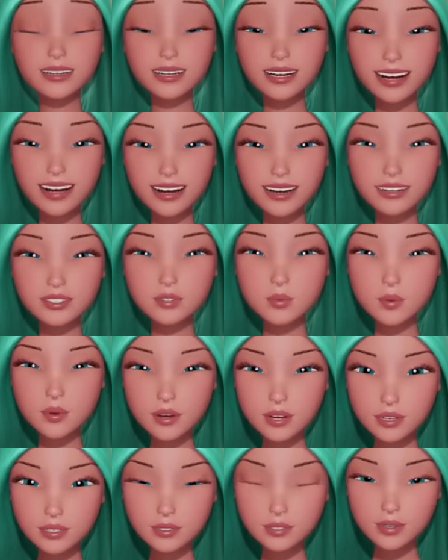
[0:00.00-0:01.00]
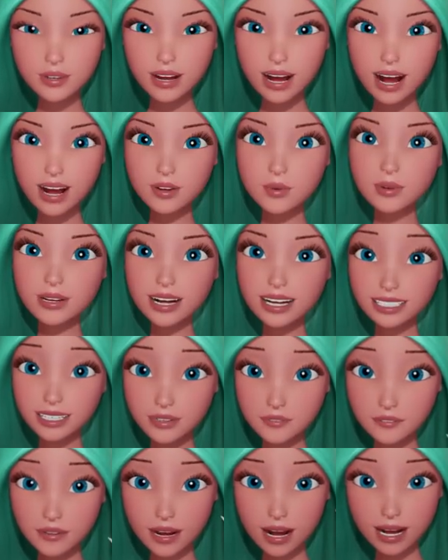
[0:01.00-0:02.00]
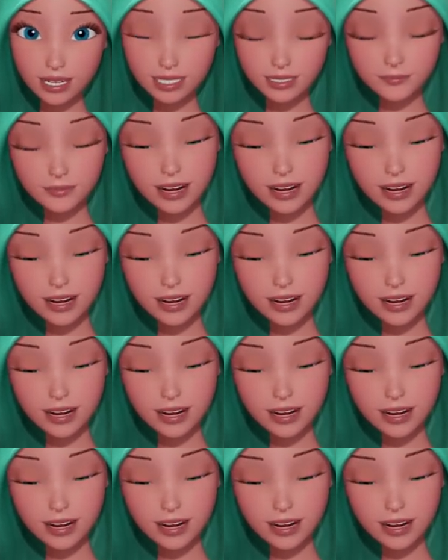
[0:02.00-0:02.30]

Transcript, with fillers: the key to a good crown is advanced